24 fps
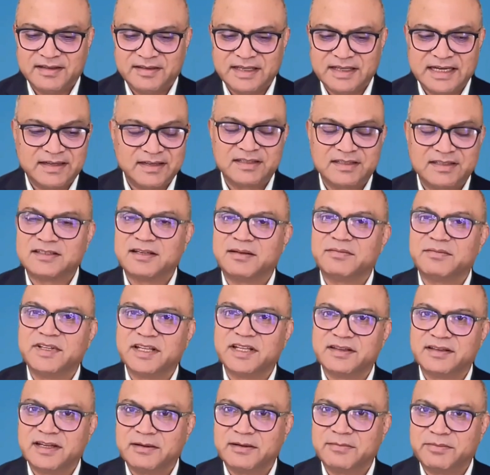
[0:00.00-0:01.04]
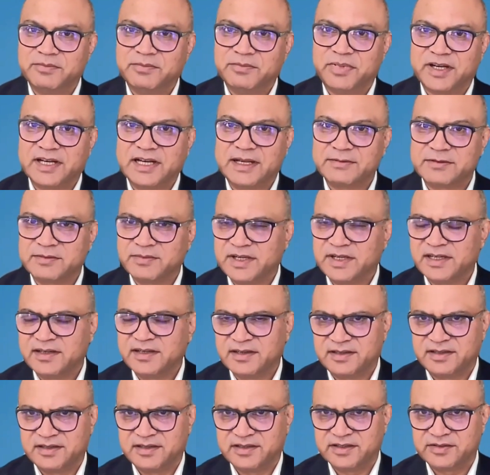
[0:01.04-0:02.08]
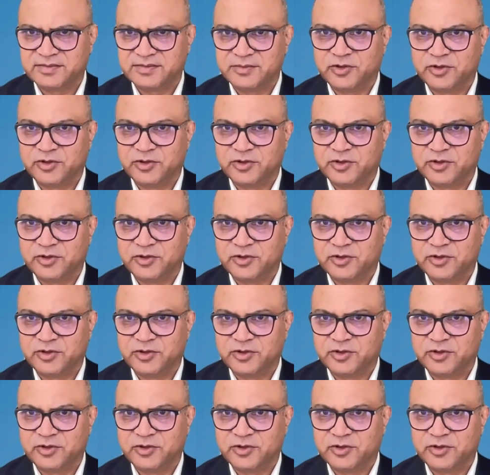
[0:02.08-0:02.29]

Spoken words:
that is something that perhaps might hurt us